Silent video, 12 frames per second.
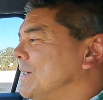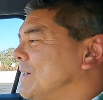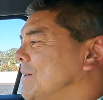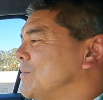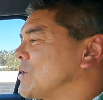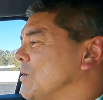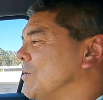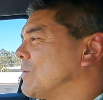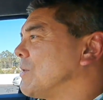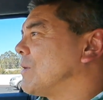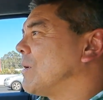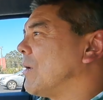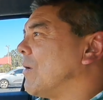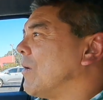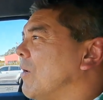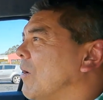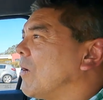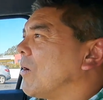But there's a lot of
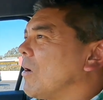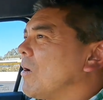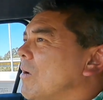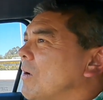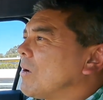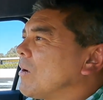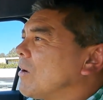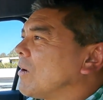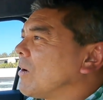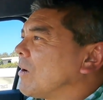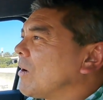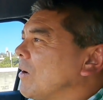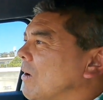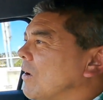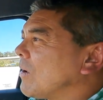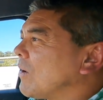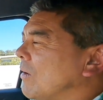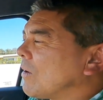leg room, even for the
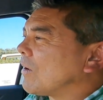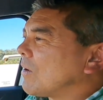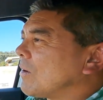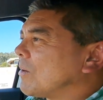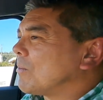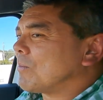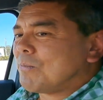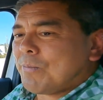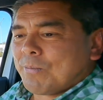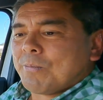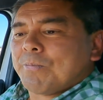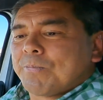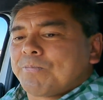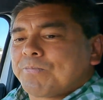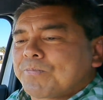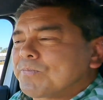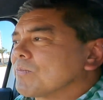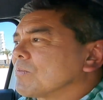passenger side,
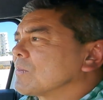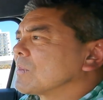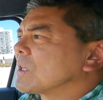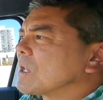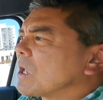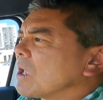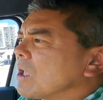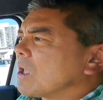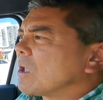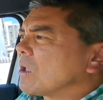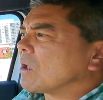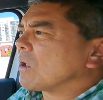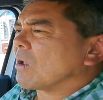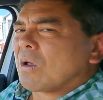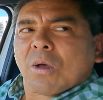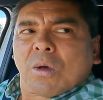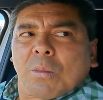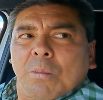especially for someone as tall
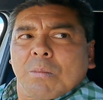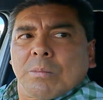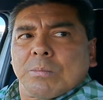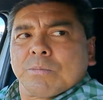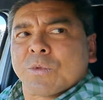as I am.